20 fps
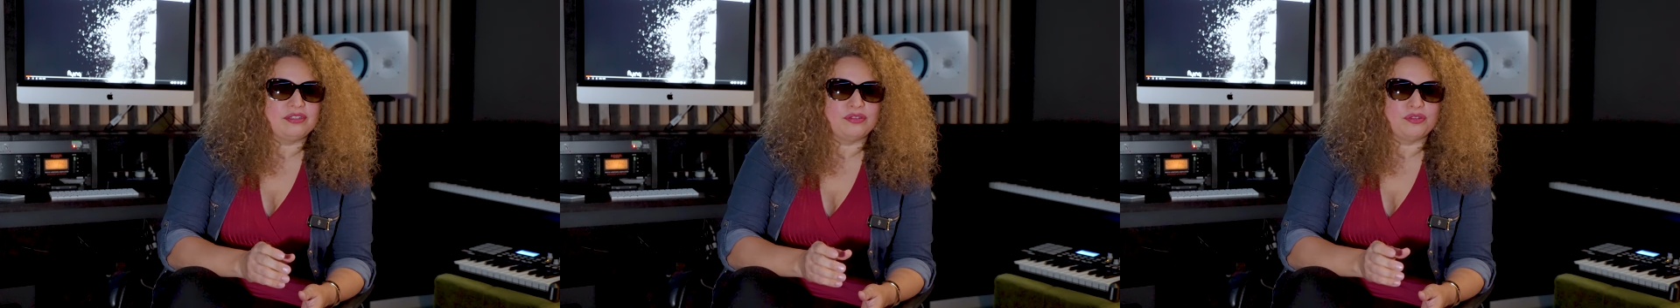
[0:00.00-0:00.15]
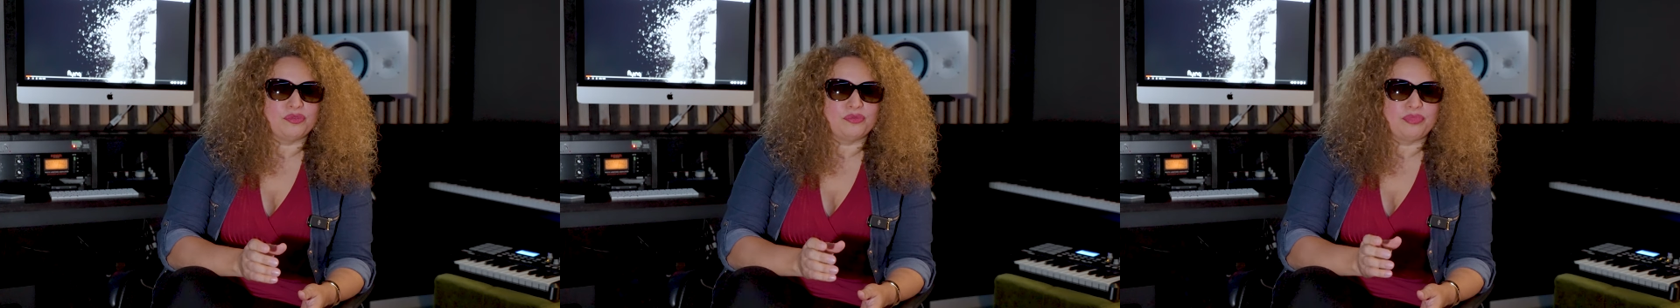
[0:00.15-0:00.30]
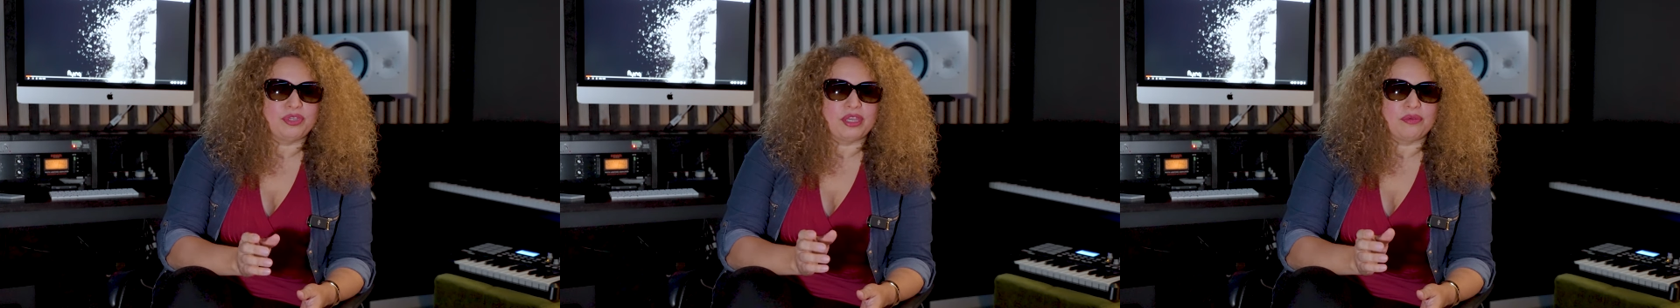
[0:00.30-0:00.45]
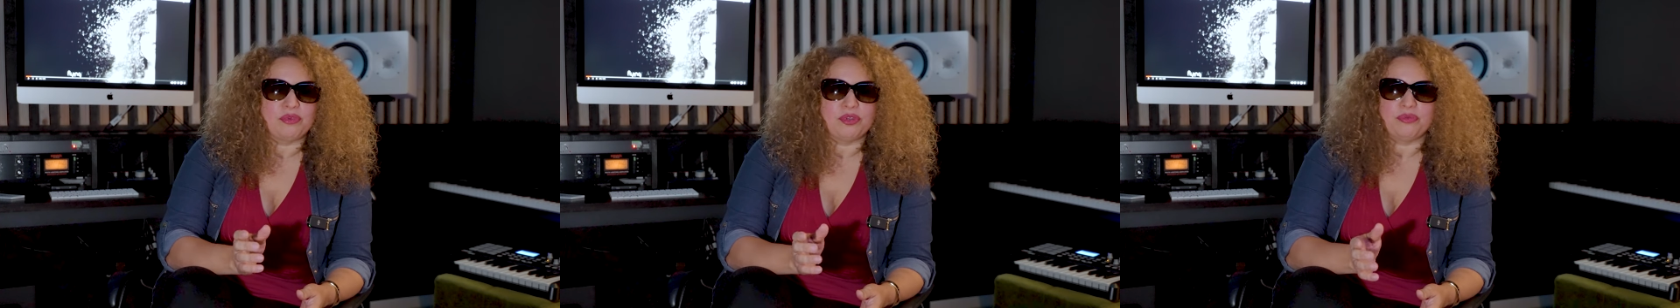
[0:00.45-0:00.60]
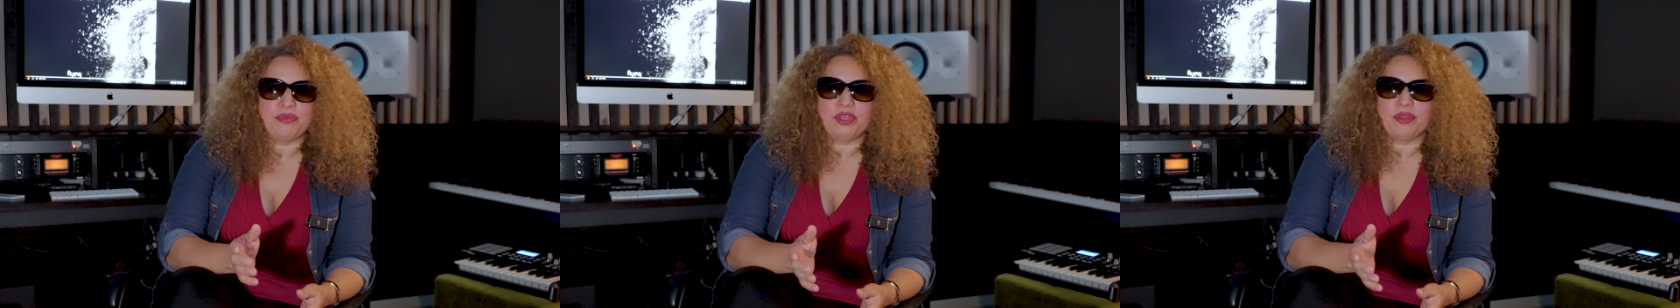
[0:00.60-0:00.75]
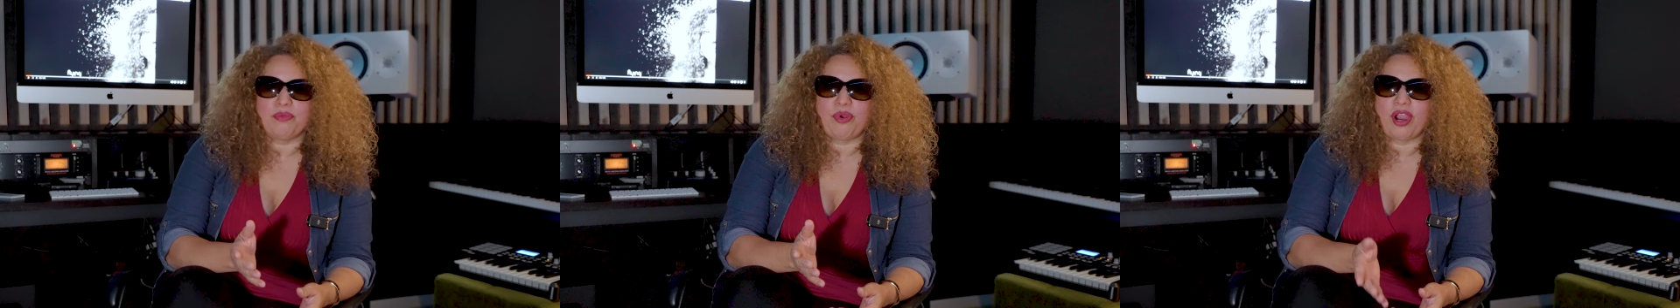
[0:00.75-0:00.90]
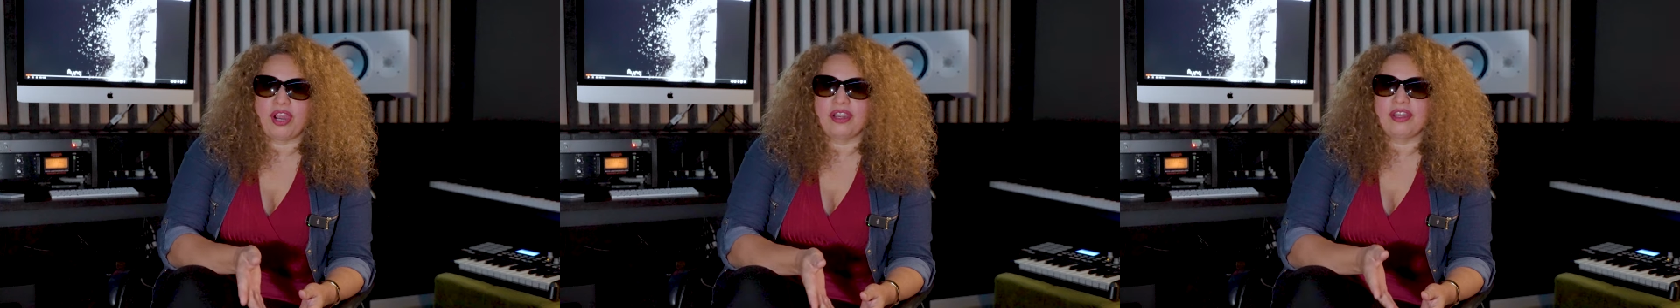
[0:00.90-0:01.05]
to be able to
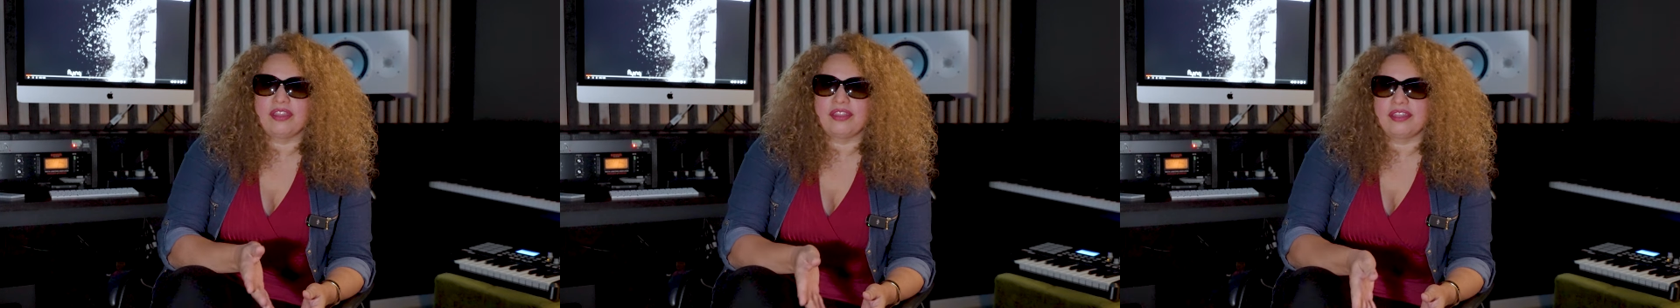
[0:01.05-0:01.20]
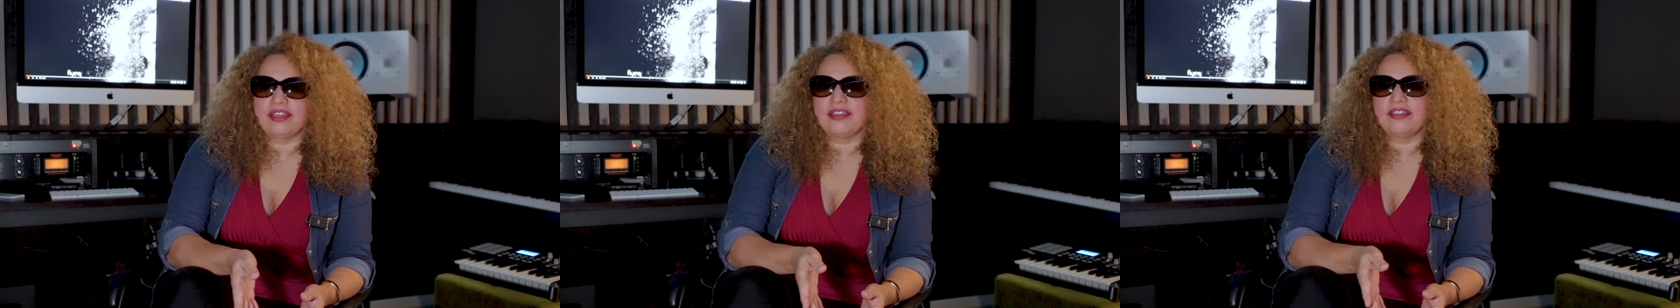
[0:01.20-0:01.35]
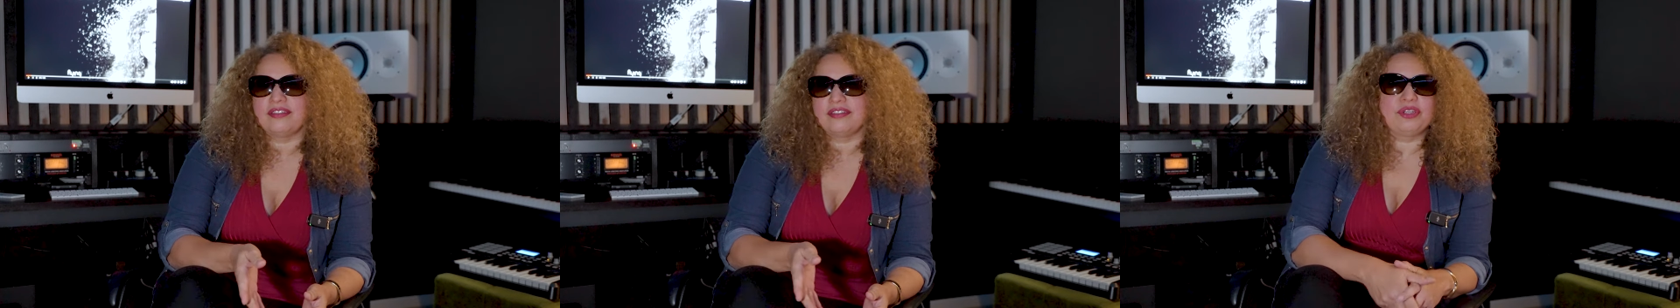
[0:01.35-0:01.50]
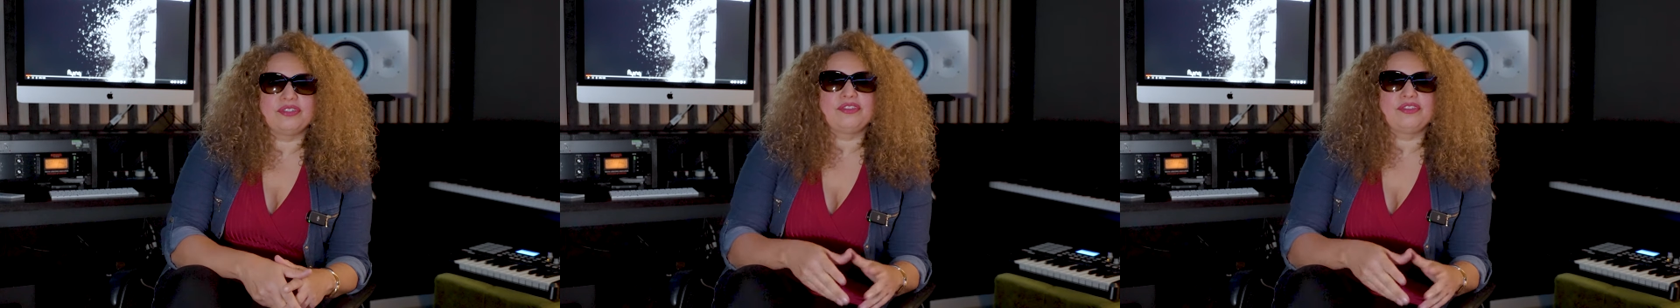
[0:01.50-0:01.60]
be a part of this.